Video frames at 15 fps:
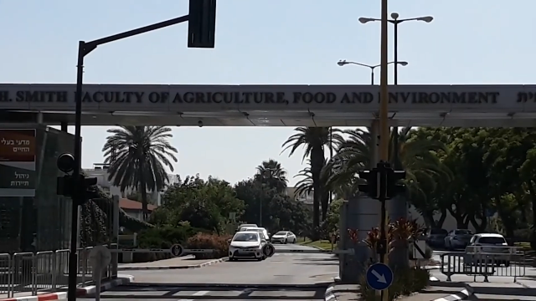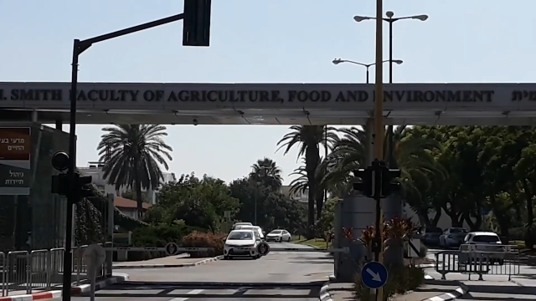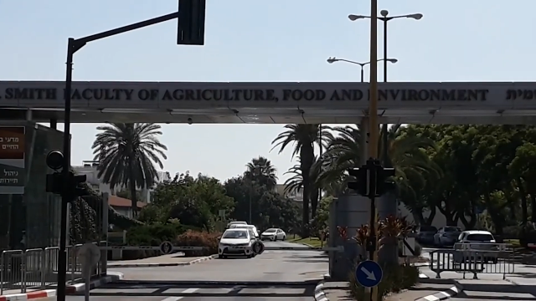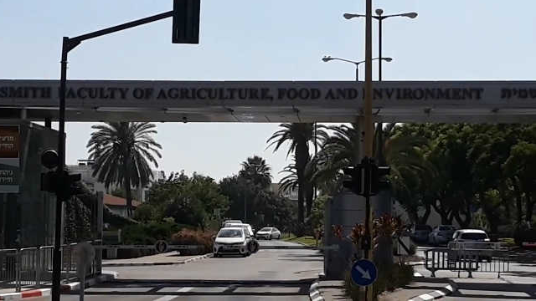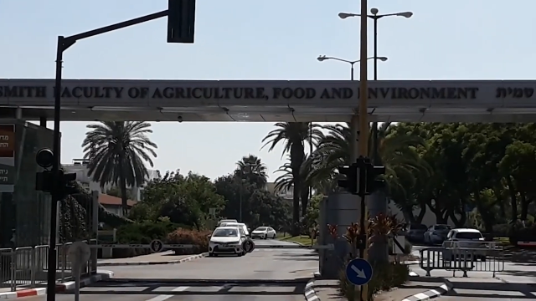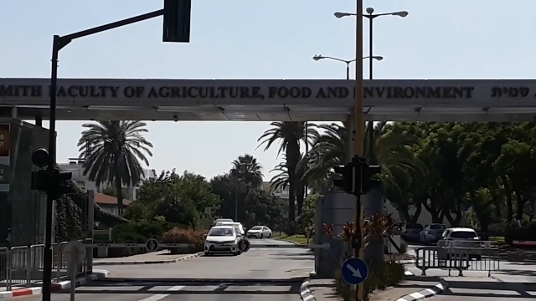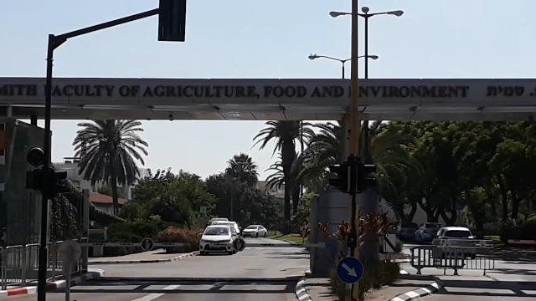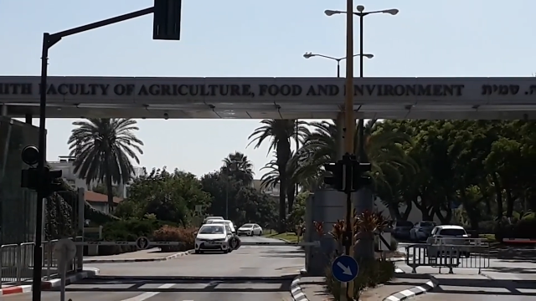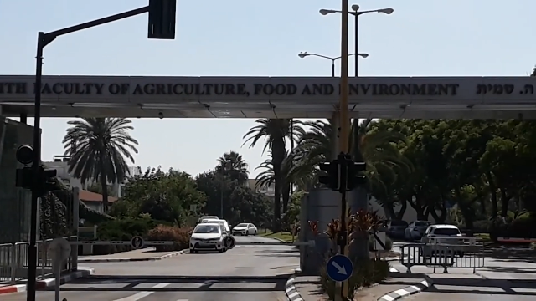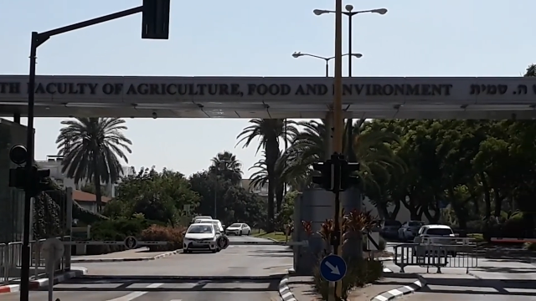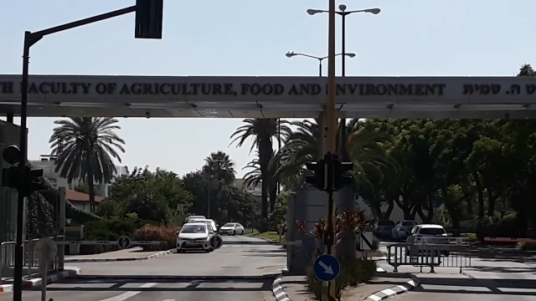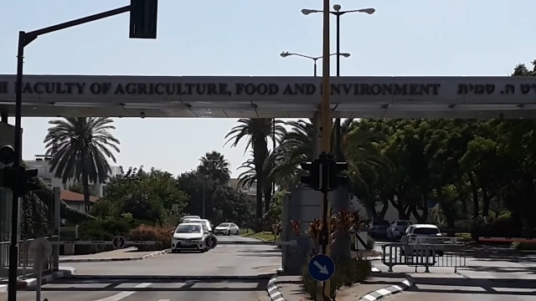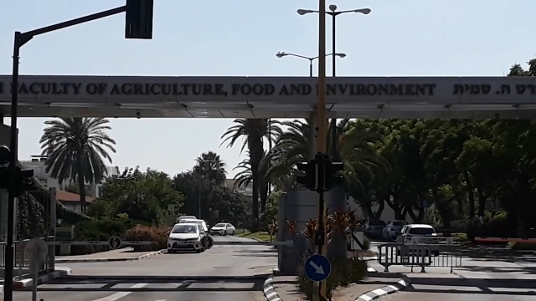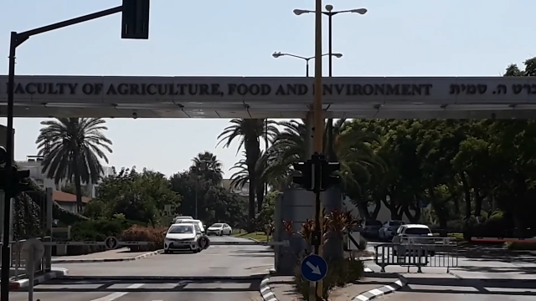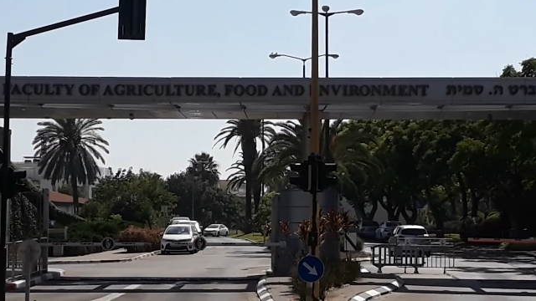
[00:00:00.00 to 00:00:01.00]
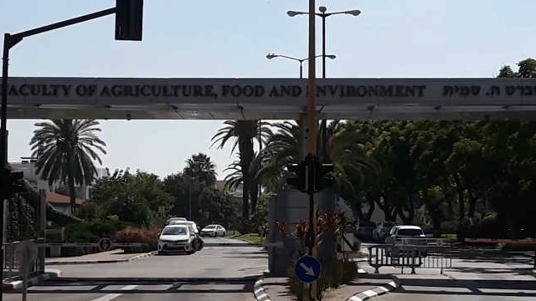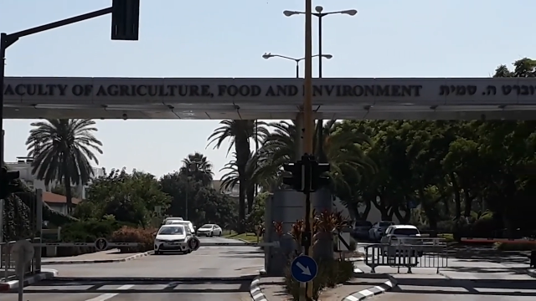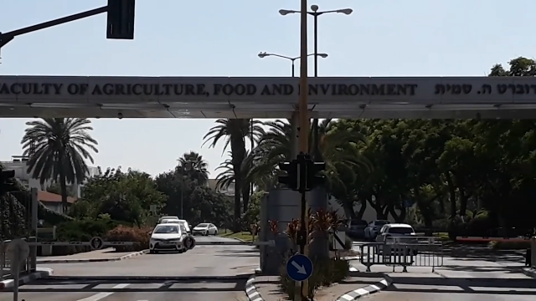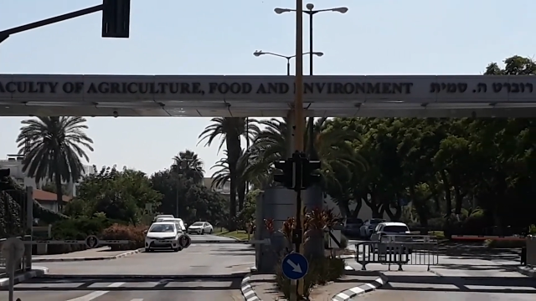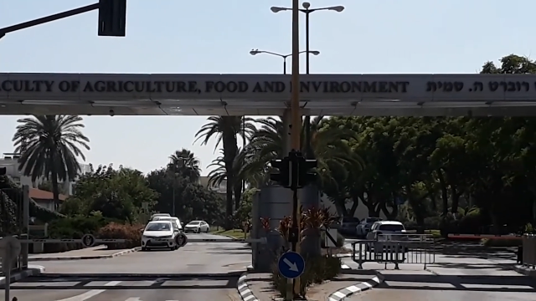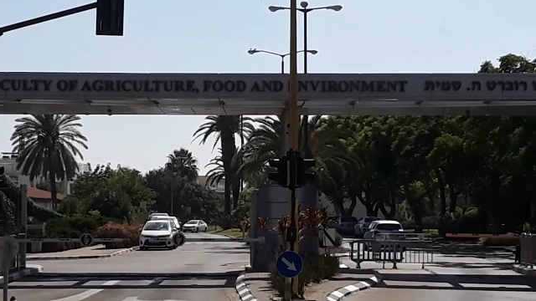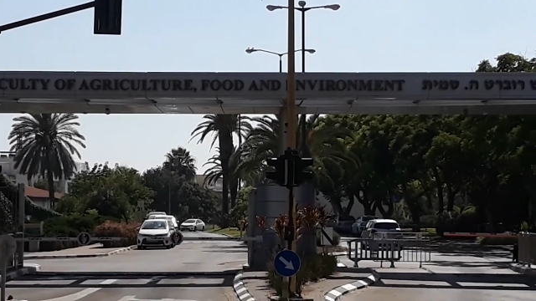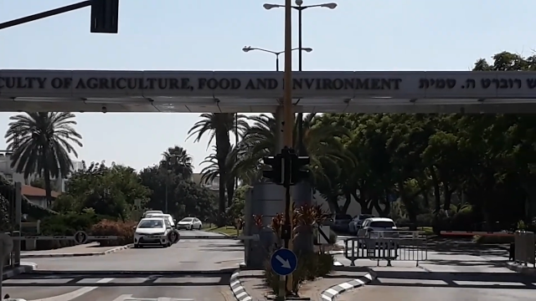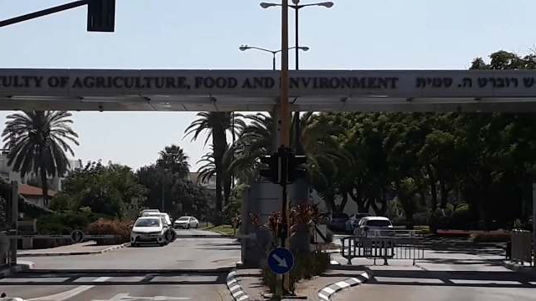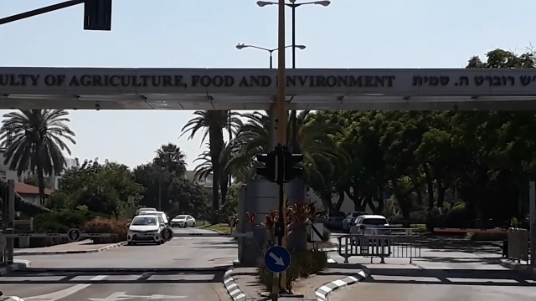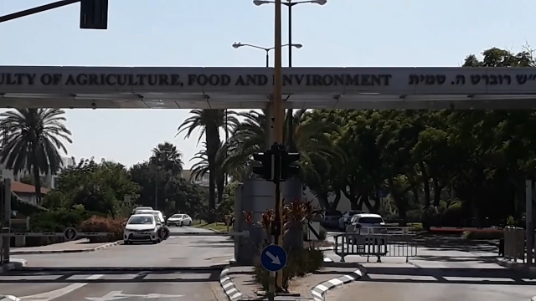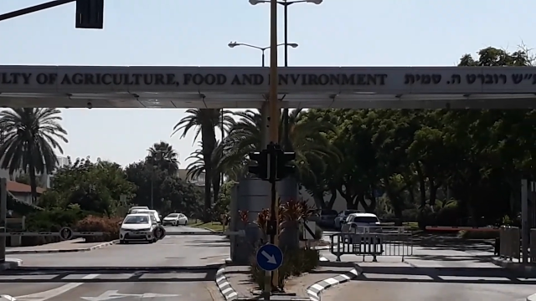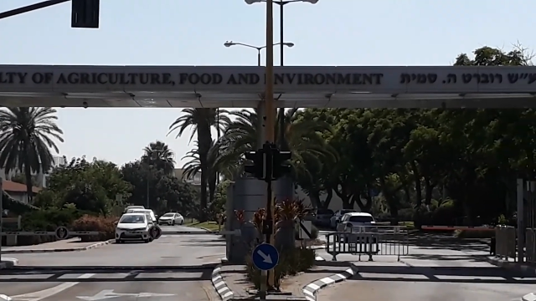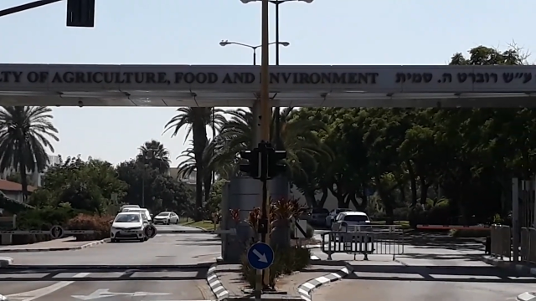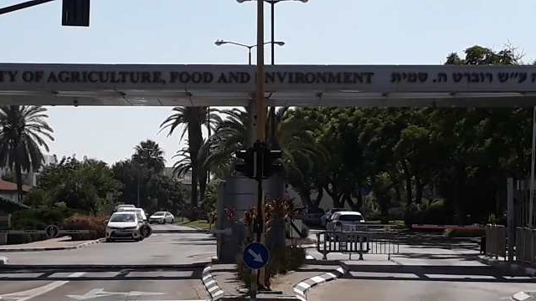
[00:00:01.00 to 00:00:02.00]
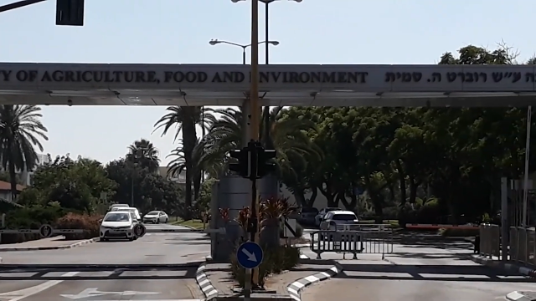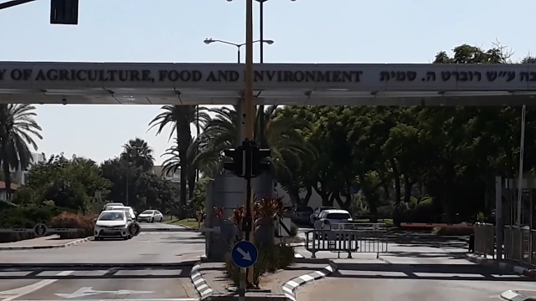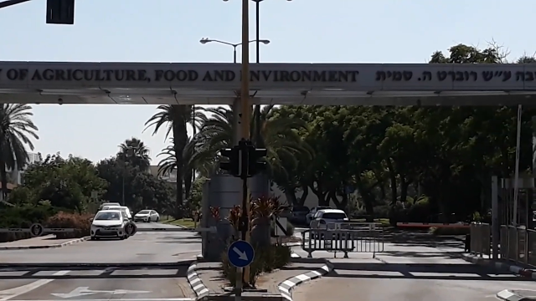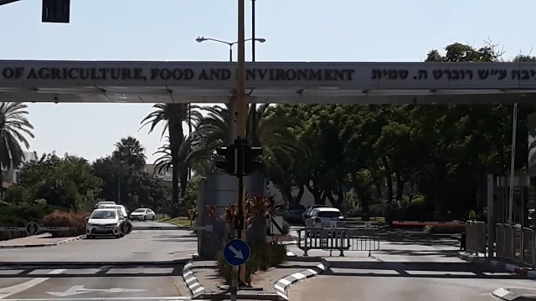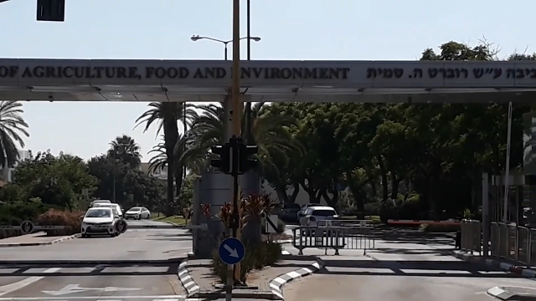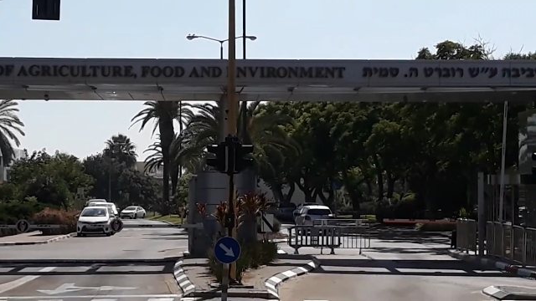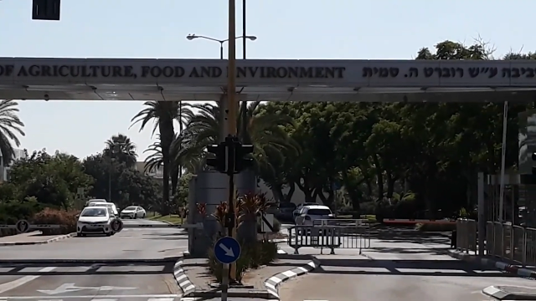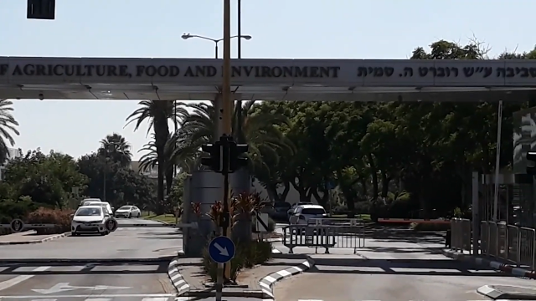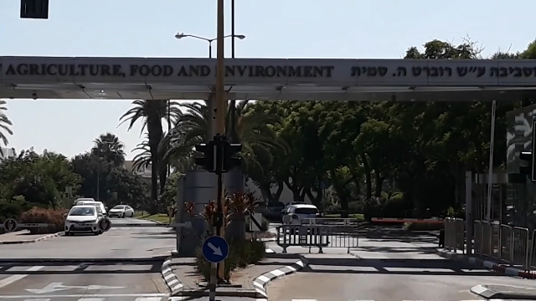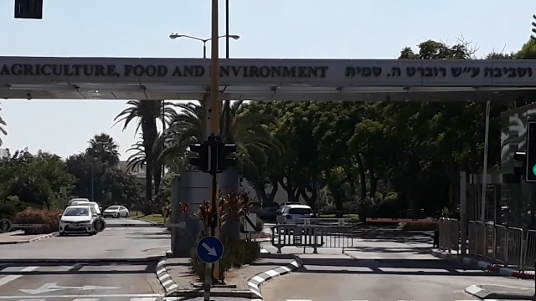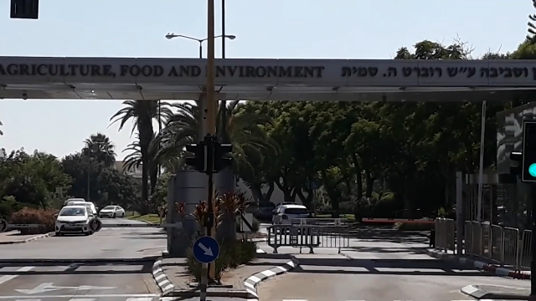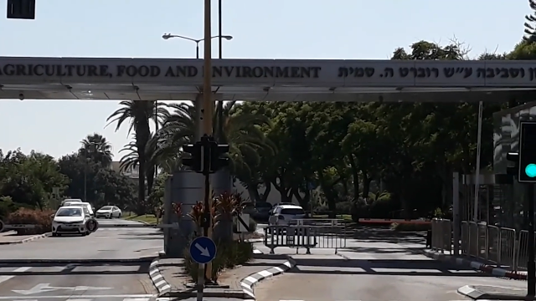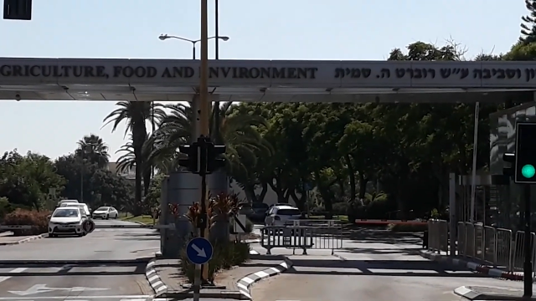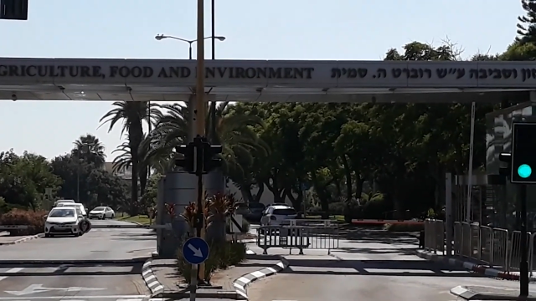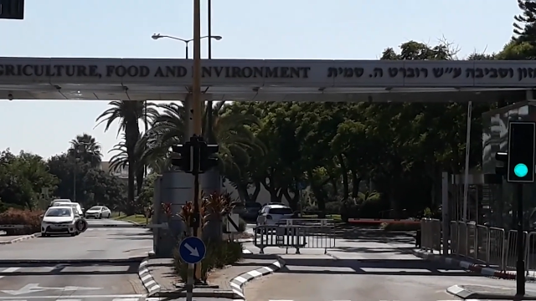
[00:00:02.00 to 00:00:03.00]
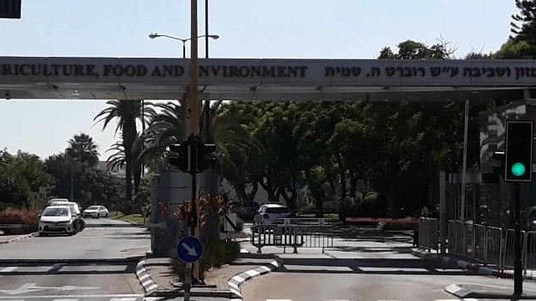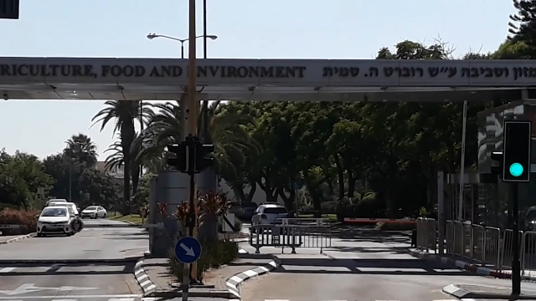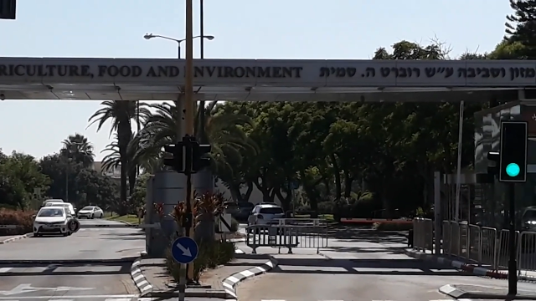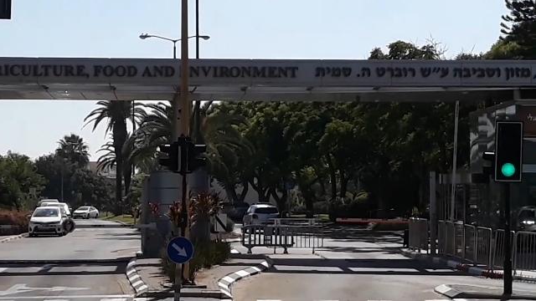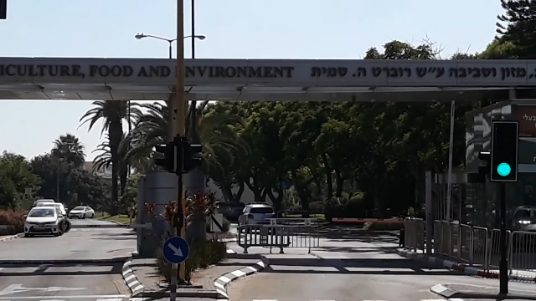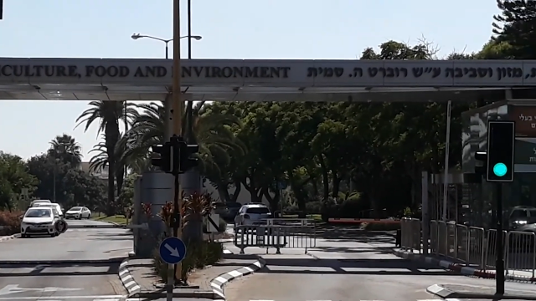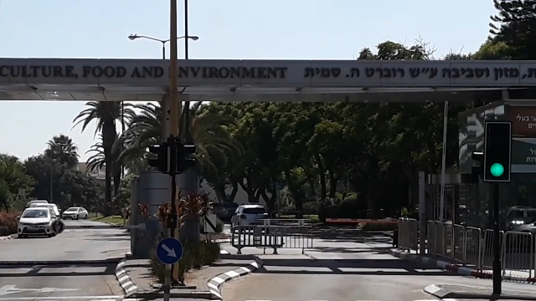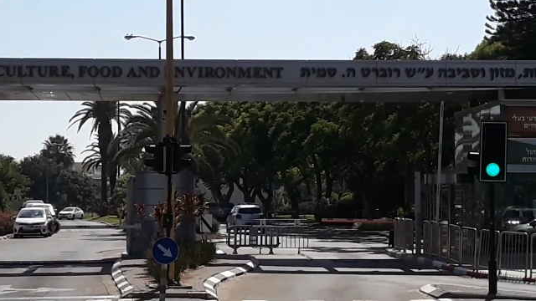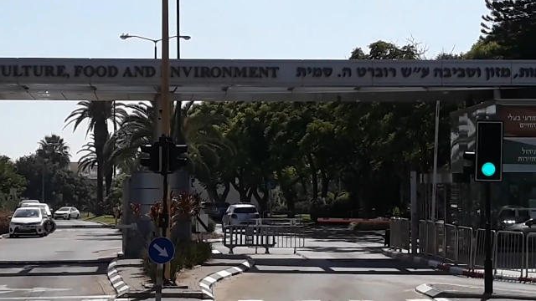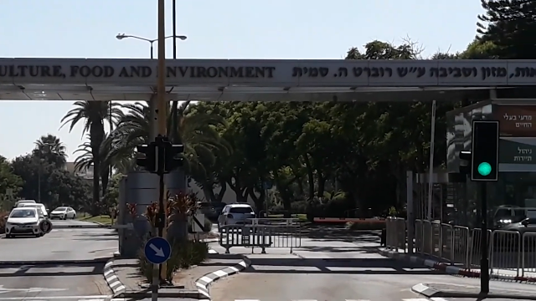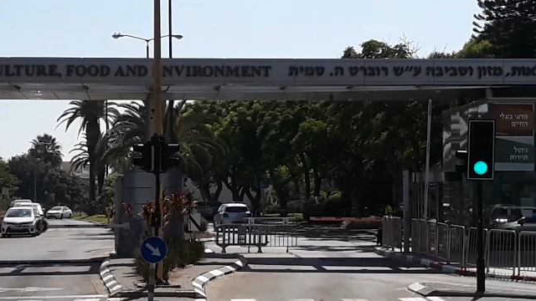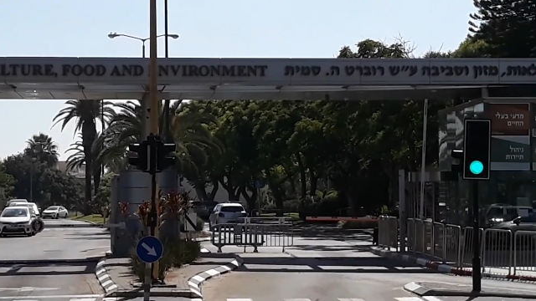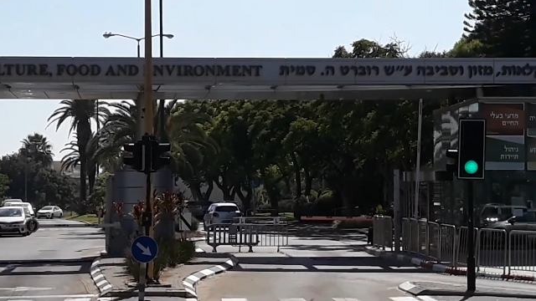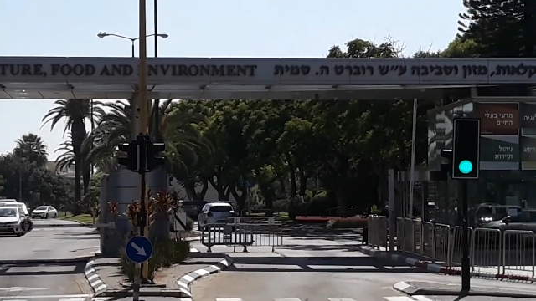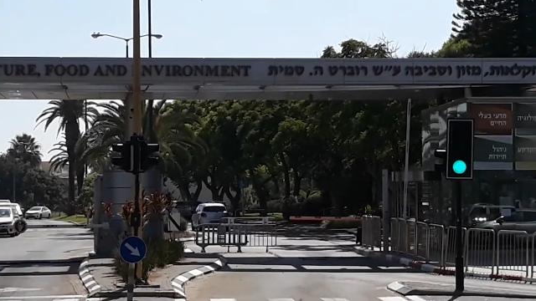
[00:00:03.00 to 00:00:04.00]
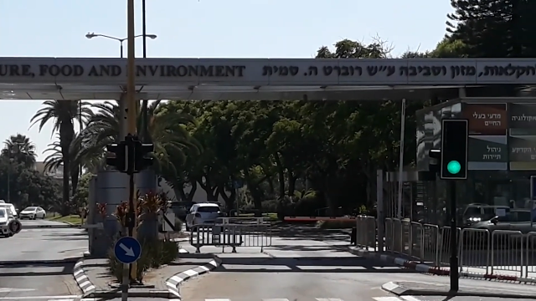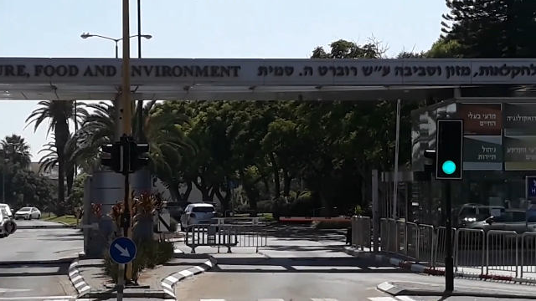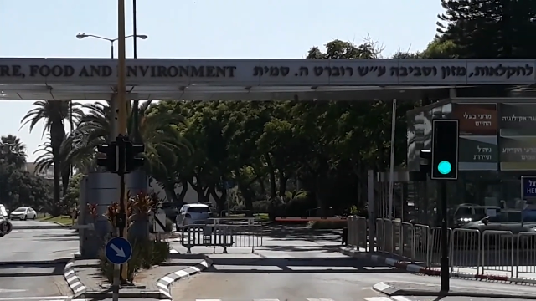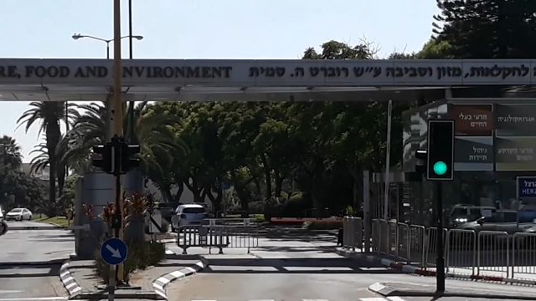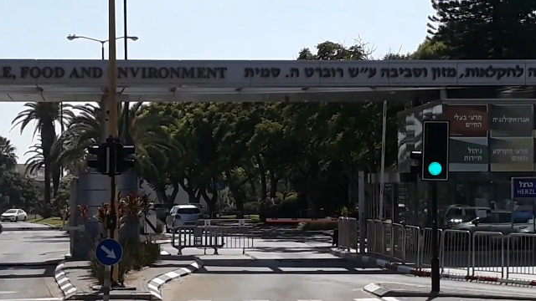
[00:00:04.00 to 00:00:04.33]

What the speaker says: [unreadable: no face in view]